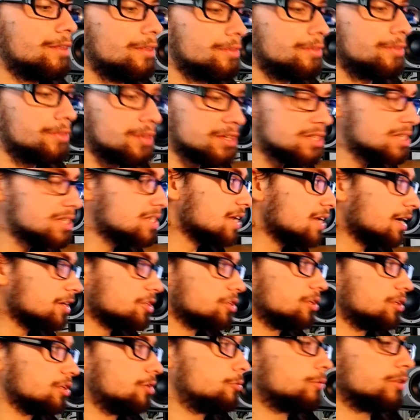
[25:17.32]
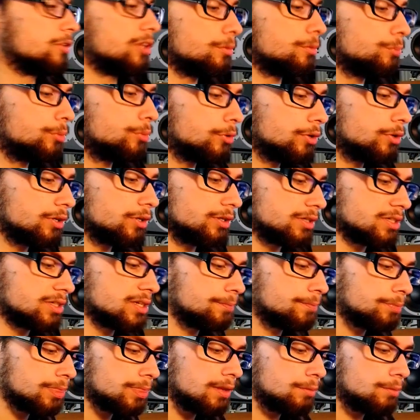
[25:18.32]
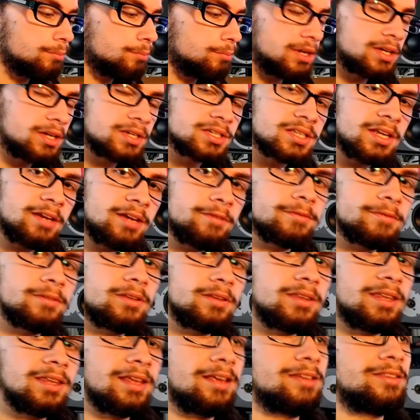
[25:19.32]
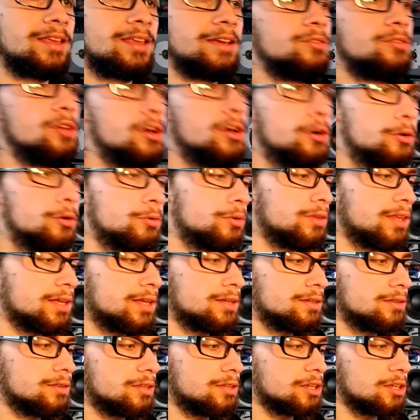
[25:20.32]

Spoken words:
This is actually really important because they know that